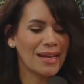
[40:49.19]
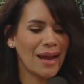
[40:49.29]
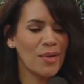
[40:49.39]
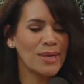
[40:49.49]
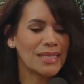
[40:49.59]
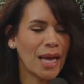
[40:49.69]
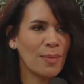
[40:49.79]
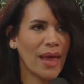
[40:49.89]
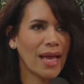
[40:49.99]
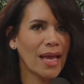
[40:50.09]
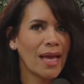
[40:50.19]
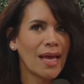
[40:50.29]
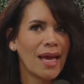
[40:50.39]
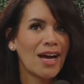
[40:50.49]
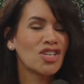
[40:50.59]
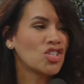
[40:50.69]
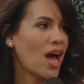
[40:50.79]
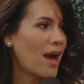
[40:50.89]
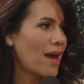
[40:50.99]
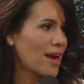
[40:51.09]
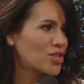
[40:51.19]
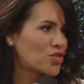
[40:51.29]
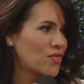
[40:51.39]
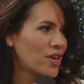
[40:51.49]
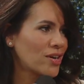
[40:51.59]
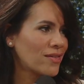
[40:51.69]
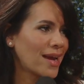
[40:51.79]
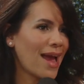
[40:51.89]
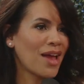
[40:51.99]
and I always say I'm like a shy extrovert, right?